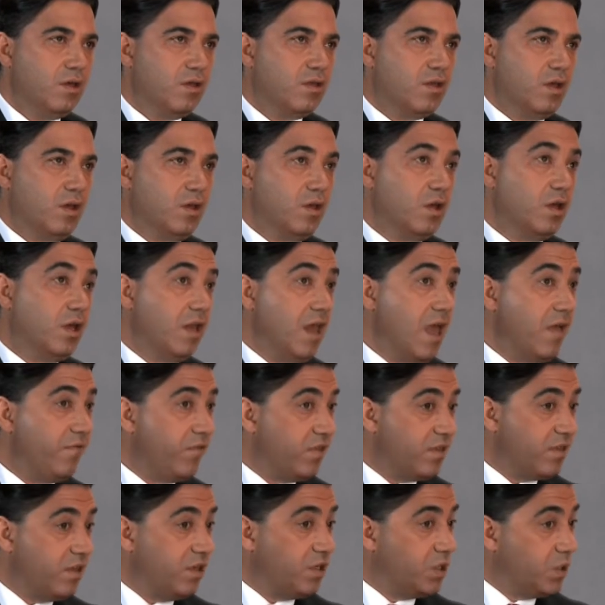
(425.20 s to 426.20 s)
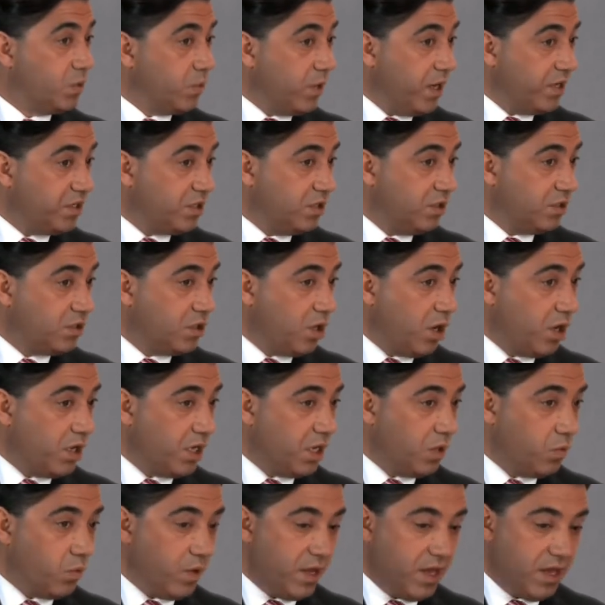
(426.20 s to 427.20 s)
you can have a situation,
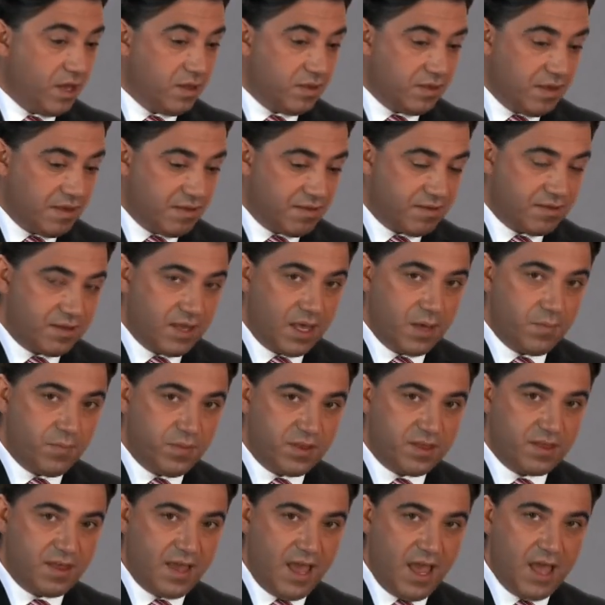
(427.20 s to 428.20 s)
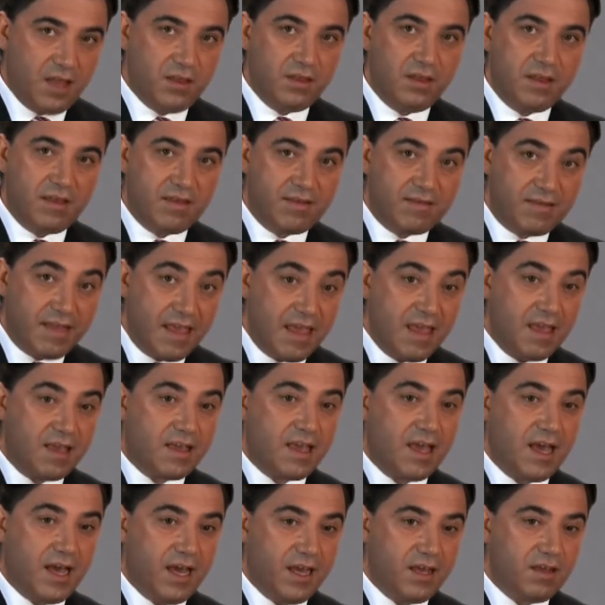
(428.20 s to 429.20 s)
Tony, where the steps and the
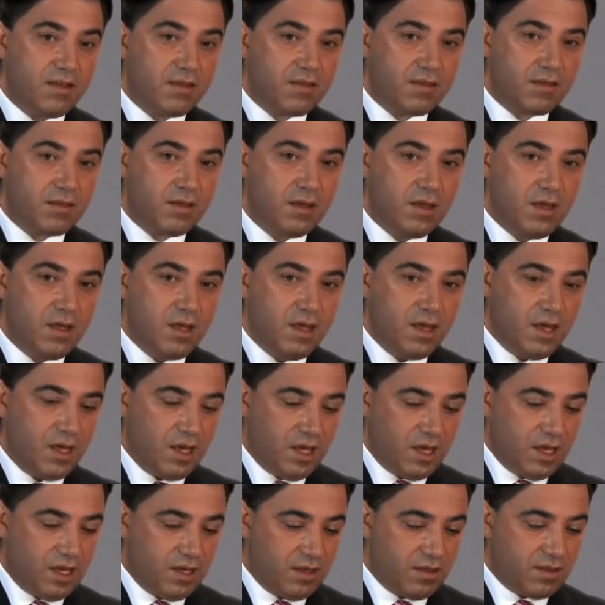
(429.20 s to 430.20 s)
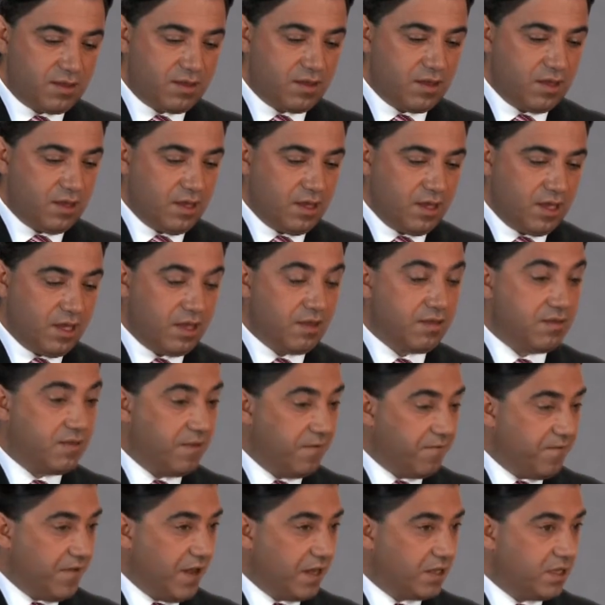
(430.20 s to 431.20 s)
staircase is
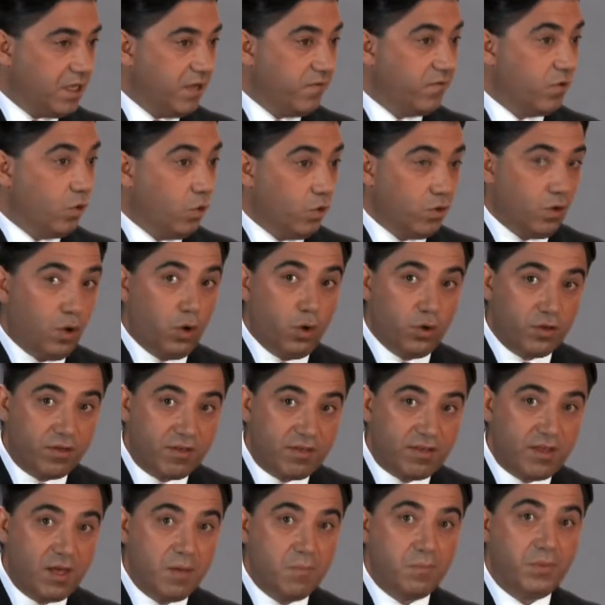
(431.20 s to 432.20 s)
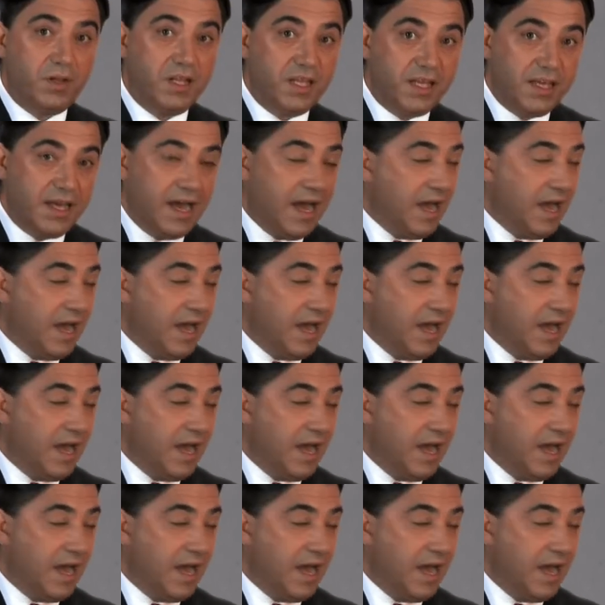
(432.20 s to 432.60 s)
defective or simply